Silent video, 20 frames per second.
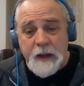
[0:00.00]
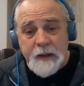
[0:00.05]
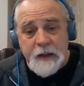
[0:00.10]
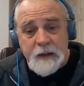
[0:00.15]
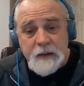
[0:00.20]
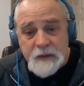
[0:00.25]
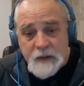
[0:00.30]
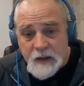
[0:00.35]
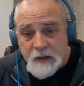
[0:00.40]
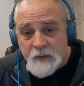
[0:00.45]

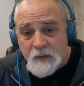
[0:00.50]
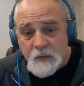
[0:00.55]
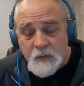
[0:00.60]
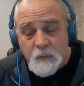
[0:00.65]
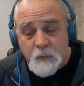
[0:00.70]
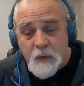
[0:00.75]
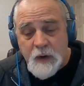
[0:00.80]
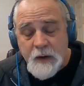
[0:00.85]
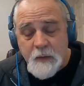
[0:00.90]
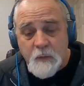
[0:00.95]
it did
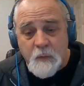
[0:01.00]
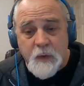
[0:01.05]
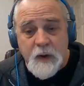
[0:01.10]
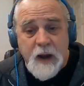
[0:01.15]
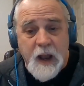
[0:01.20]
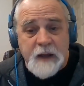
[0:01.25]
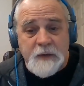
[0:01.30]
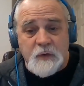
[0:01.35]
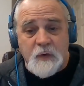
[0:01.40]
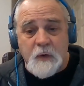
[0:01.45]
when
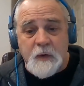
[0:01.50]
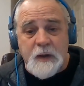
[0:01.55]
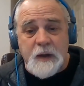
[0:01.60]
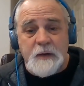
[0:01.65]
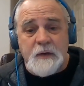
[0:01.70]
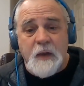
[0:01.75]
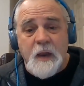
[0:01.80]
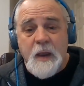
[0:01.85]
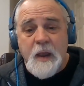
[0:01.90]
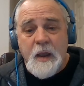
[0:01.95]
I took
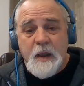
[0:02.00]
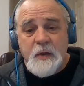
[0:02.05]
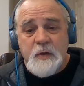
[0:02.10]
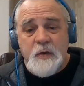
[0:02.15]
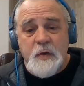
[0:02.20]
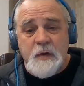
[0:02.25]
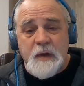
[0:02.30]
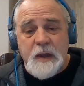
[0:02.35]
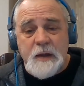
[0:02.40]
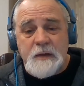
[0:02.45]
it.
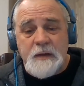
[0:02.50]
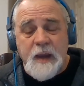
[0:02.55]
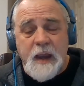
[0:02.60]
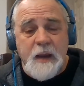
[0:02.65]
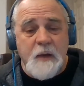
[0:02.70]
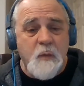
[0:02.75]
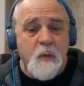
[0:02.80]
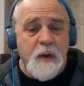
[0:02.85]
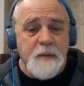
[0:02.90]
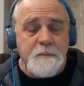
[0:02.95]
You can
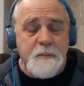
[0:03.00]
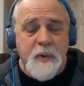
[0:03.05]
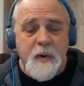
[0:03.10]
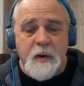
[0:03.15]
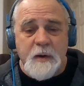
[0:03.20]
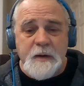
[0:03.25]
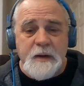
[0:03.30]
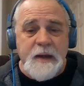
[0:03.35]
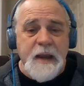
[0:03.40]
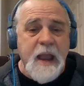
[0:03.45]
take one
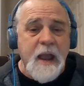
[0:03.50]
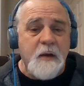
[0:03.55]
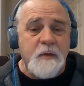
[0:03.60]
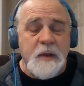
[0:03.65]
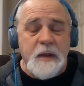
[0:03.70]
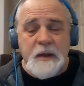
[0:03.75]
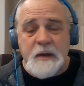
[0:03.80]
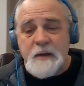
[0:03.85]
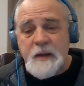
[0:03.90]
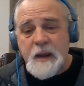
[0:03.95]
part now,
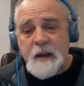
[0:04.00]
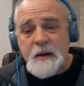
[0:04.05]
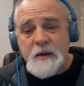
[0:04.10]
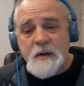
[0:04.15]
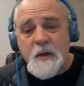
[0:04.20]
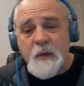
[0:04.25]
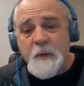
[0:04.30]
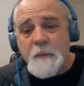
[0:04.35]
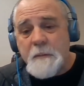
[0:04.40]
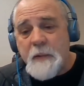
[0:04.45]
you can take
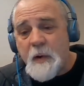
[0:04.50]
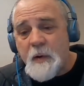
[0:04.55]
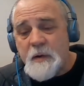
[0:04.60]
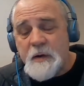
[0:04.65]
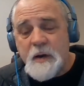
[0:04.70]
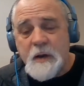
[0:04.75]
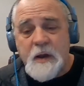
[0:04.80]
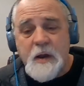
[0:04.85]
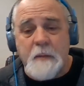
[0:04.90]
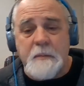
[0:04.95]
another
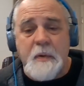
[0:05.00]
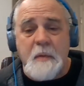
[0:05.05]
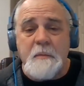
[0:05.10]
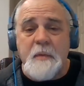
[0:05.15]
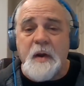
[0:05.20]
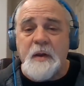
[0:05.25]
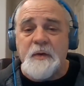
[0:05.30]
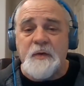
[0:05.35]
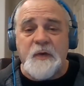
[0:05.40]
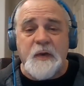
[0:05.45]
part in a couple
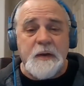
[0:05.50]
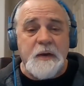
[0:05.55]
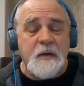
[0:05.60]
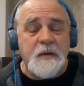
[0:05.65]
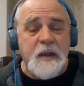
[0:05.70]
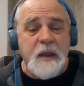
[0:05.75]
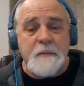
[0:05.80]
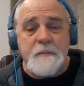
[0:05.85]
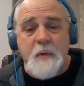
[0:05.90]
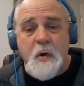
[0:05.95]
months, and you
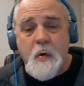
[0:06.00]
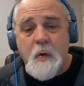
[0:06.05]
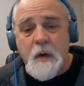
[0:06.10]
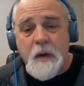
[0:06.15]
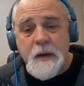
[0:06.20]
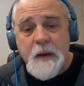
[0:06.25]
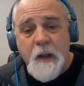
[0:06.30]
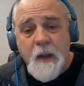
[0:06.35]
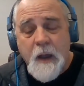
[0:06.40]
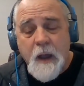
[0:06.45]
keep
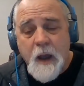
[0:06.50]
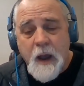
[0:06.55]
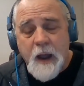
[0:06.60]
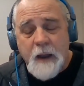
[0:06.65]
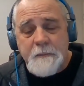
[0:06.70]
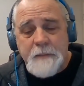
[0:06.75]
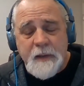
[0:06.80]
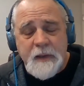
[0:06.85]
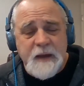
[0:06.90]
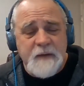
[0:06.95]
going.
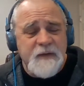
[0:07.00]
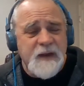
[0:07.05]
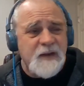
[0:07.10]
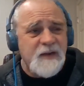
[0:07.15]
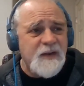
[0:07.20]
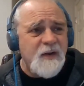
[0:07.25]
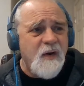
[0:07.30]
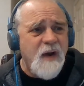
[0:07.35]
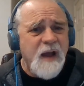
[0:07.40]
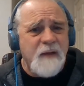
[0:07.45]
I believe they
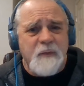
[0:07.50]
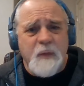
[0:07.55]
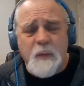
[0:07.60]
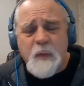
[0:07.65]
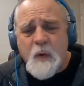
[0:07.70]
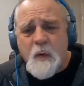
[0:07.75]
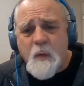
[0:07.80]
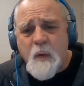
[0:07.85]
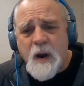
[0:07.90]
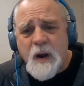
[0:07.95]
still have a
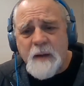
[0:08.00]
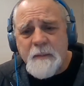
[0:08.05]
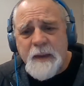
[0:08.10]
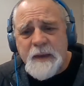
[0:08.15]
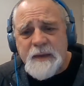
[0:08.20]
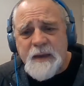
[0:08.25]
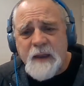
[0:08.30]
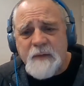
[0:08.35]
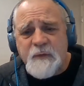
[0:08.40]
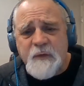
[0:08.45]

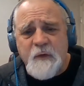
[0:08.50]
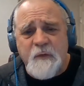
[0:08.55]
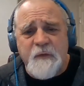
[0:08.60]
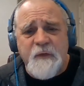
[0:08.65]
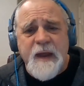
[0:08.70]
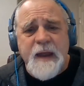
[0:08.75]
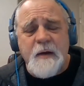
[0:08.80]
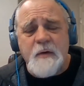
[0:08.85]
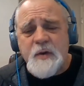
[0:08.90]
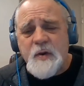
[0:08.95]
requirement that if you
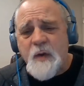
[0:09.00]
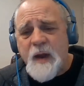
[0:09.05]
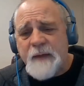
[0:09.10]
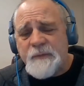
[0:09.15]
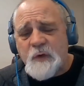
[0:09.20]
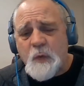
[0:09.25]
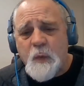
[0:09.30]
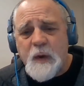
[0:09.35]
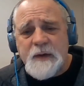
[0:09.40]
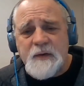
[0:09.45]
fail, you
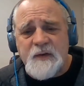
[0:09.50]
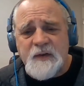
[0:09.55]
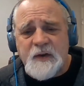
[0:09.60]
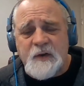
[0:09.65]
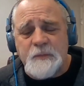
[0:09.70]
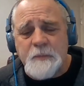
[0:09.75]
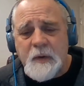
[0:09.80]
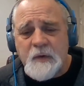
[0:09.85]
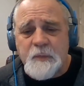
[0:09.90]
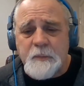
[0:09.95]
have to wait
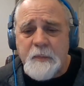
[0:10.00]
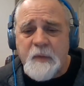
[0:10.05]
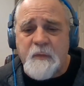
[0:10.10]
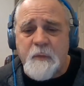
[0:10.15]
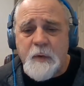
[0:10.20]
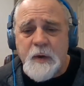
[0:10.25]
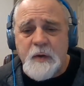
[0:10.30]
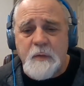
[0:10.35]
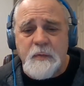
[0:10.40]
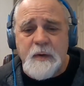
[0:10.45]
6 months
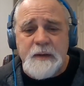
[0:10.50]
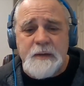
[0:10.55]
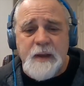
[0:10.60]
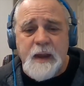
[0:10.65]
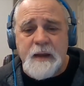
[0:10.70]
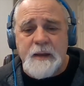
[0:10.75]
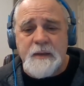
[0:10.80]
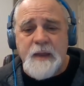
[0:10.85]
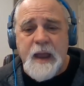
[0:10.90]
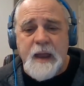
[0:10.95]
before you
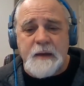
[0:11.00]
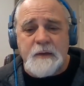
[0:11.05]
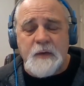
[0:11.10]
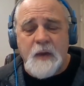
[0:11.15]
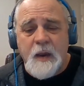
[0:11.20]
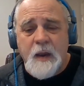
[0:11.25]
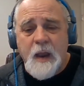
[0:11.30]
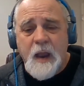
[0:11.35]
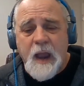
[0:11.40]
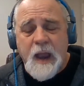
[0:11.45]
retake that.
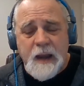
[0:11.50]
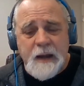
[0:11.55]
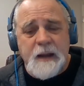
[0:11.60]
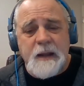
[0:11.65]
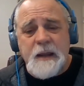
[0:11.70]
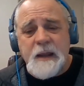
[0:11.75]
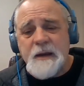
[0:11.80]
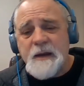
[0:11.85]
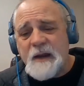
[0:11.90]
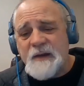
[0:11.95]
And
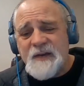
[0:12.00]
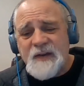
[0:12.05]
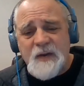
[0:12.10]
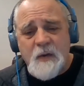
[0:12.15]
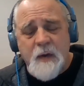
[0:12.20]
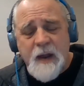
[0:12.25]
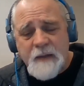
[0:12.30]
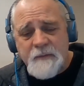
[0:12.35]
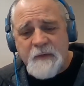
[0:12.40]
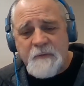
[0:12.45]
again, they
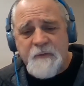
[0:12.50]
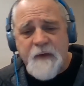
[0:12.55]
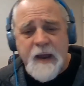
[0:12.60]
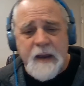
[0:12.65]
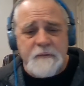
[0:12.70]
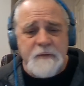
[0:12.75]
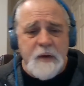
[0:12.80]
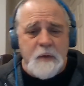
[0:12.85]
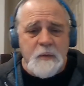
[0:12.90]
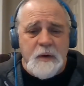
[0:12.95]
still have the
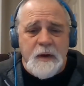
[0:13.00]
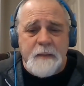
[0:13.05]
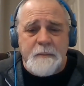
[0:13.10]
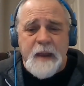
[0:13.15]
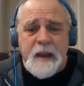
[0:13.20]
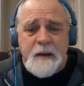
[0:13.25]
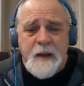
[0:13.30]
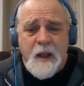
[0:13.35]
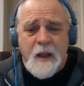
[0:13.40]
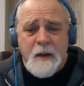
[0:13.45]
5-year
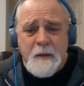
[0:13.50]
limit,